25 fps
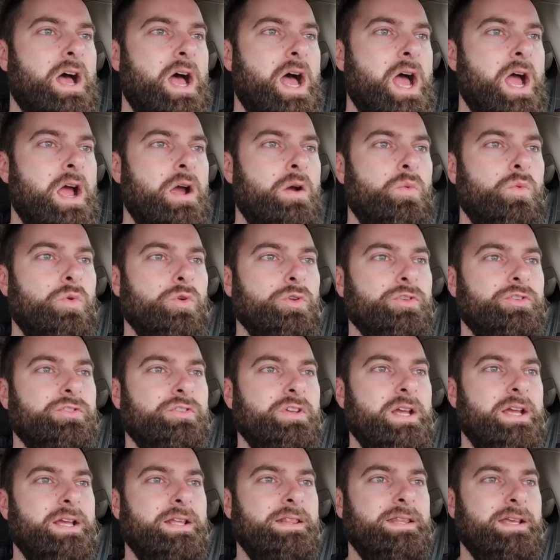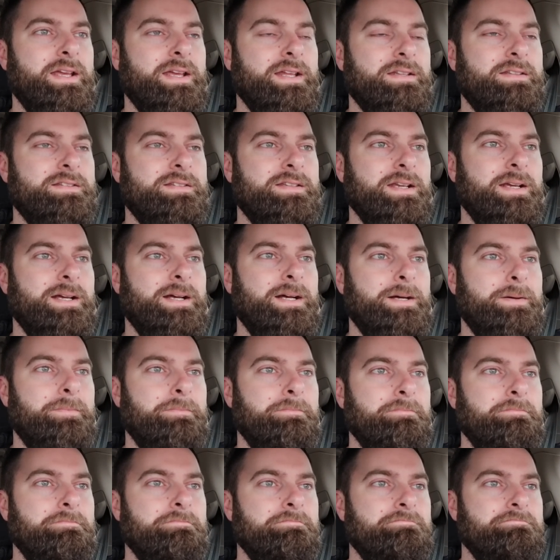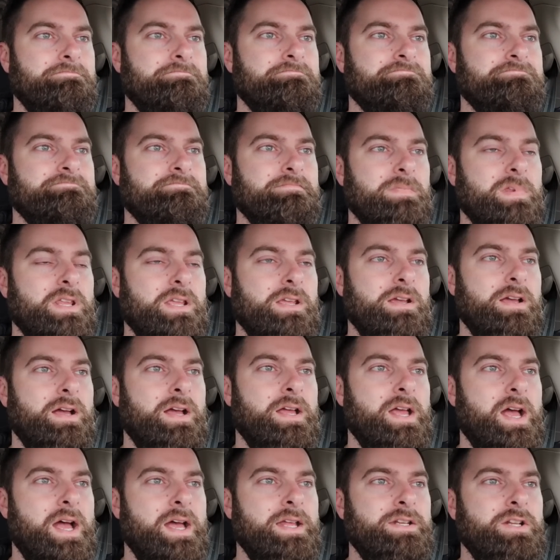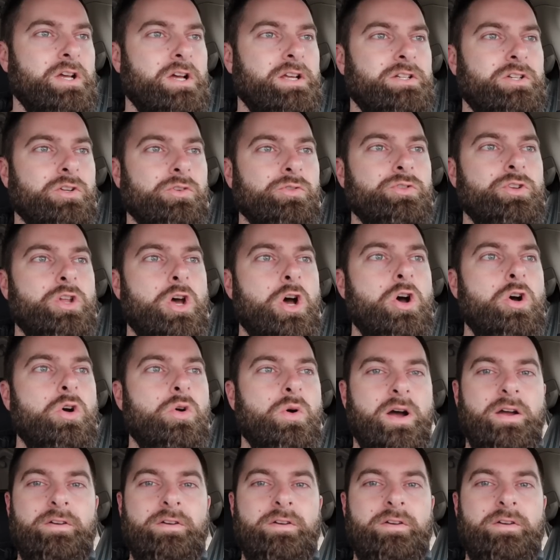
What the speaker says: I will say that I don't know.